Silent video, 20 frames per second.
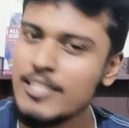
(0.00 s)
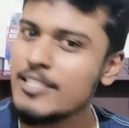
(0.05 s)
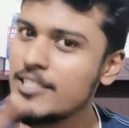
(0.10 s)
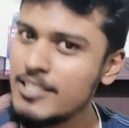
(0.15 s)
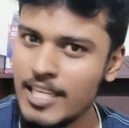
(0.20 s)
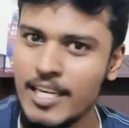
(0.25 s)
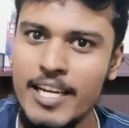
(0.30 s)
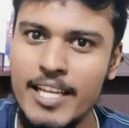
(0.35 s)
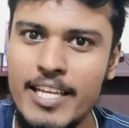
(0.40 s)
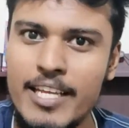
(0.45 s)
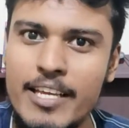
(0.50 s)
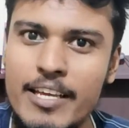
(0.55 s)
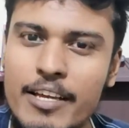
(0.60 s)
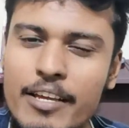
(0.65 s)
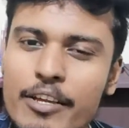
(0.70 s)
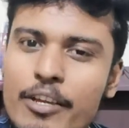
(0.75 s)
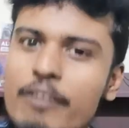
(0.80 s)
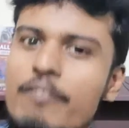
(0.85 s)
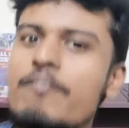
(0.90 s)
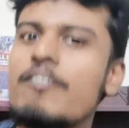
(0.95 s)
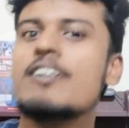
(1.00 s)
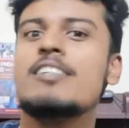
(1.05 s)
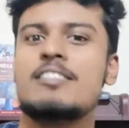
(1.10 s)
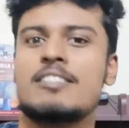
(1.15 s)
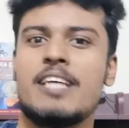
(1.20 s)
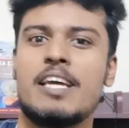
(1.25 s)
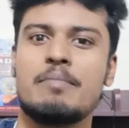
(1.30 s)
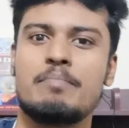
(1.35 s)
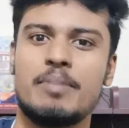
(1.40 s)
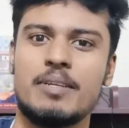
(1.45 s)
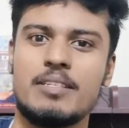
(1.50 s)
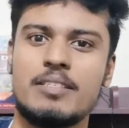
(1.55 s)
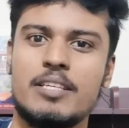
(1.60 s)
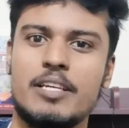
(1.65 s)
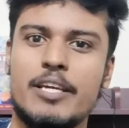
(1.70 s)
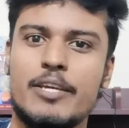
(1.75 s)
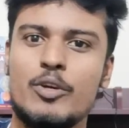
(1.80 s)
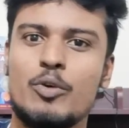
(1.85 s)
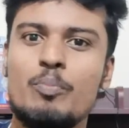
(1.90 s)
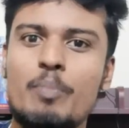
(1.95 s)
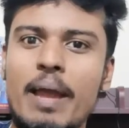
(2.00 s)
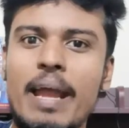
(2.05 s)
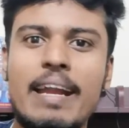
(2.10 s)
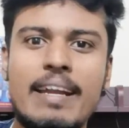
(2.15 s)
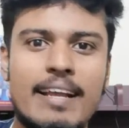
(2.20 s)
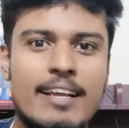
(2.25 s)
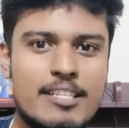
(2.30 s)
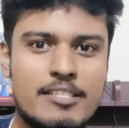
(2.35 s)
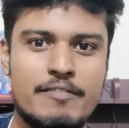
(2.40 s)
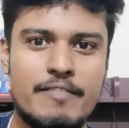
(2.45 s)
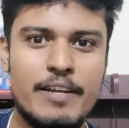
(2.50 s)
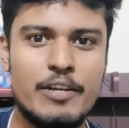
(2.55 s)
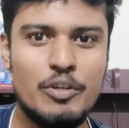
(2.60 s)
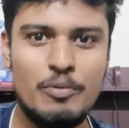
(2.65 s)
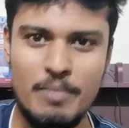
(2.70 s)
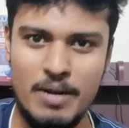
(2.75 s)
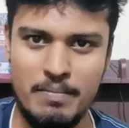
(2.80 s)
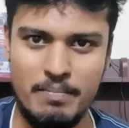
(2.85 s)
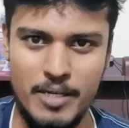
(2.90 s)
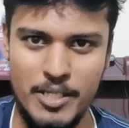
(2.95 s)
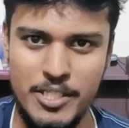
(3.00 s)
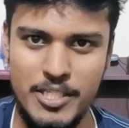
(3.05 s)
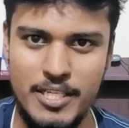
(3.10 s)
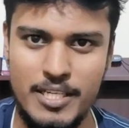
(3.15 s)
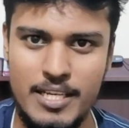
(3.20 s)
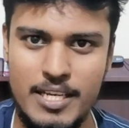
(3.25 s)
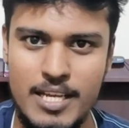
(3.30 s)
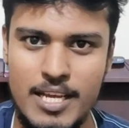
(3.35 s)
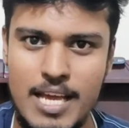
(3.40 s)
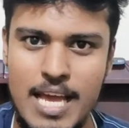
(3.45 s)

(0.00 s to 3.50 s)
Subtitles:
study, your first stipend, you pay it as fee to MEDPG.